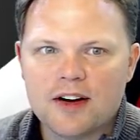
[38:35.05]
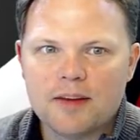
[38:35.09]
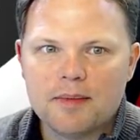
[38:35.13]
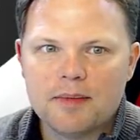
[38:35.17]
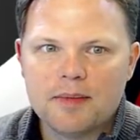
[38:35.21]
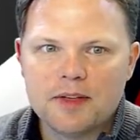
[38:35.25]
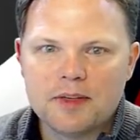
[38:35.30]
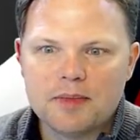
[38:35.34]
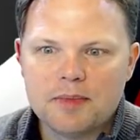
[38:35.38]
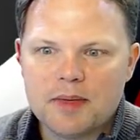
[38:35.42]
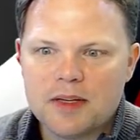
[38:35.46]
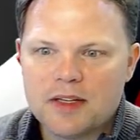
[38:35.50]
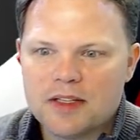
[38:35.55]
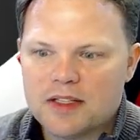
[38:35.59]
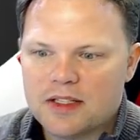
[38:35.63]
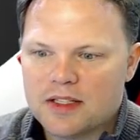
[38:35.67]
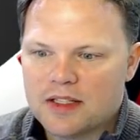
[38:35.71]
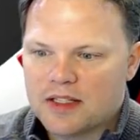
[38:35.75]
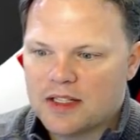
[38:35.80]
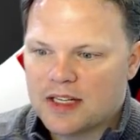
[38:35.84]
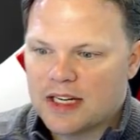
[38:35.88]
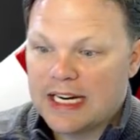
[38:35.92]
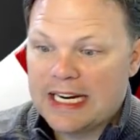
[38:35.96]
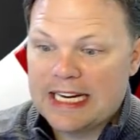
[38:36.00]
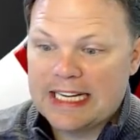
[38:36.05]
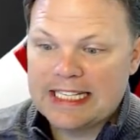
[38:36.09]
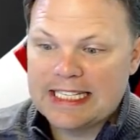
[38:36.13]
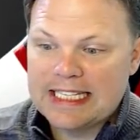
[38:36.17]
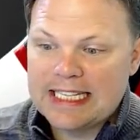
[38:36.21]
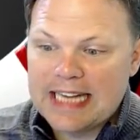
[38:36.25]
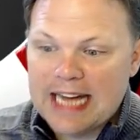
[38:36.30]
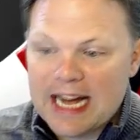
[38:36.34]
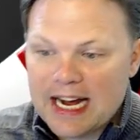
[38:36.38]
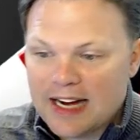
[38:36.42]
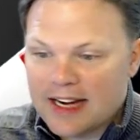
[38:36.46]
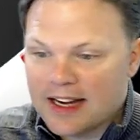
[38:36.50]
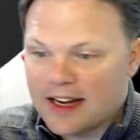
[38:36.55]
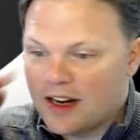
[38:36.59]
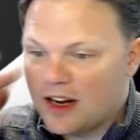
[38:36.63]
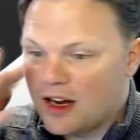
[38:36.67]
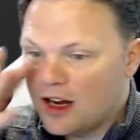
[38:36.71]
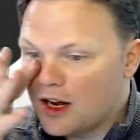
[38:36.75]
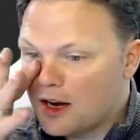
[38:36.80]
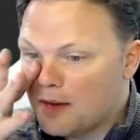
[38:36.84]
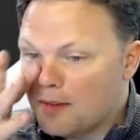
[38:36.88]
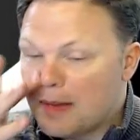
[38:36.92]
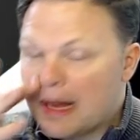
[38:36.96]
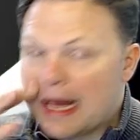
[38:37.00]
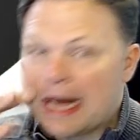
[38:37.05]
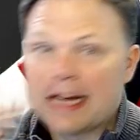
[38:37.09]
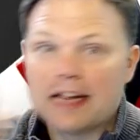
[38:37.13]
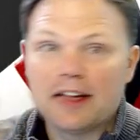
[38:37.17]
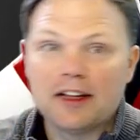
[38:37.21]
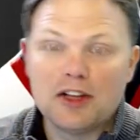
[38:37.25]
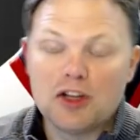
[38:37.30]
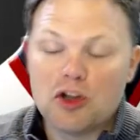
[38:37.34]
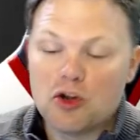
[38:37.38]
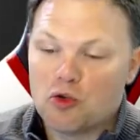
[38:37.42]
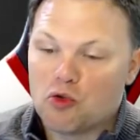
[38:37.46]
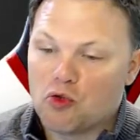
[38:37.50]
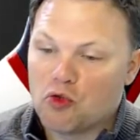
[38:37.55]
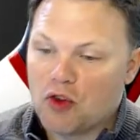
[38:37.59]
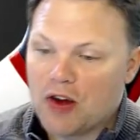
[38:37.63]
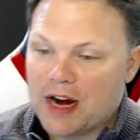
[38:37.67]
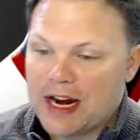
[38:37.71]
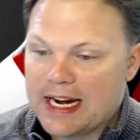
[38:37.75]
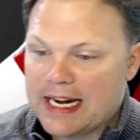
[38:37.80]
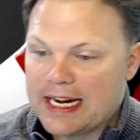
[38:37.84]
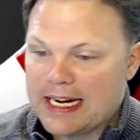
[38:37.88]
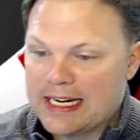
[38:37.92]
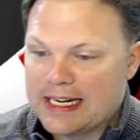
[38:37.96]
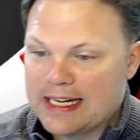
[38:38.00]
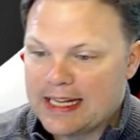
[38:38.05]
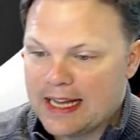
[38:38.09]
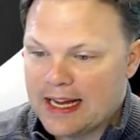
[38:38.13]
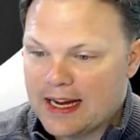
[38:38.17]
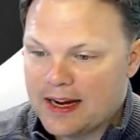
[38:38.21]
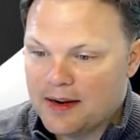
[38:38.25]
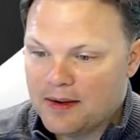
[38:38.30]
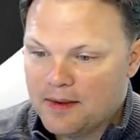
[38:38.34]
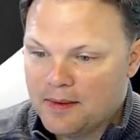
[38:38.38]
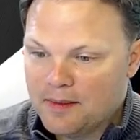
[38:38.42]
up this PC stick, it's not going to automatically go right into that.